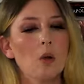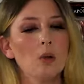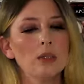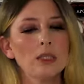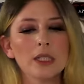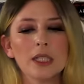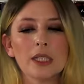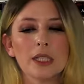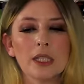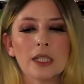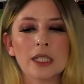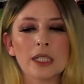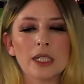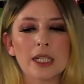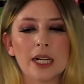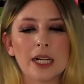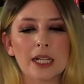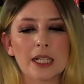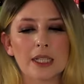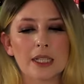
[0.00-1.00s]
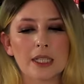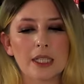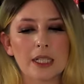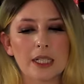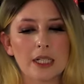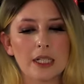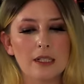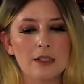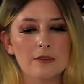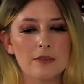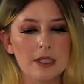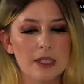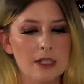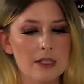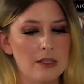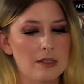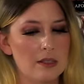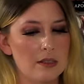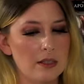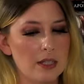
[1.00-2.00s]
The only thing that I can think of
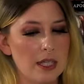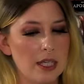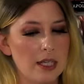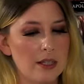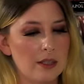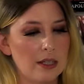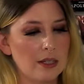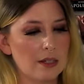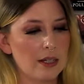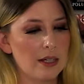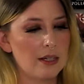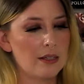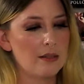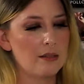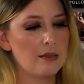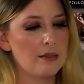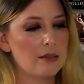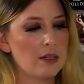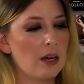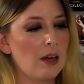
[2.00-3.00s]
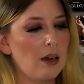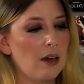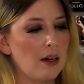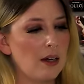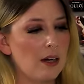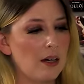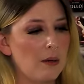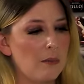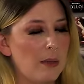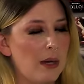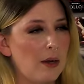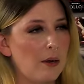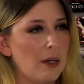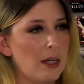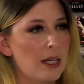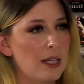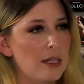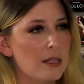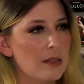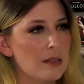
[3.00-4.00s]
is that there is talk about
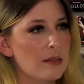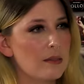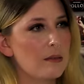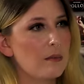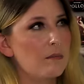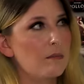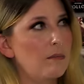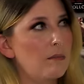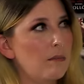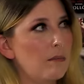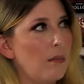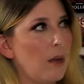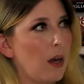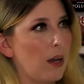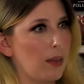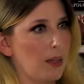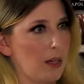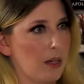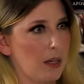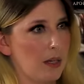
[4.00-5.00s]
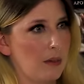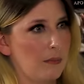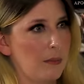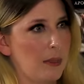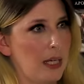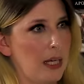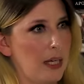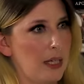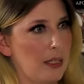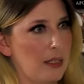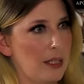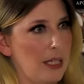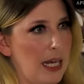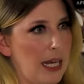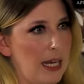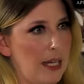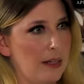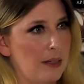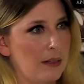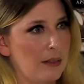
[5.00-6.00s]
his mother being
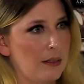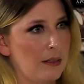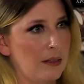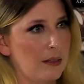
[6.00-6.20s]
dead.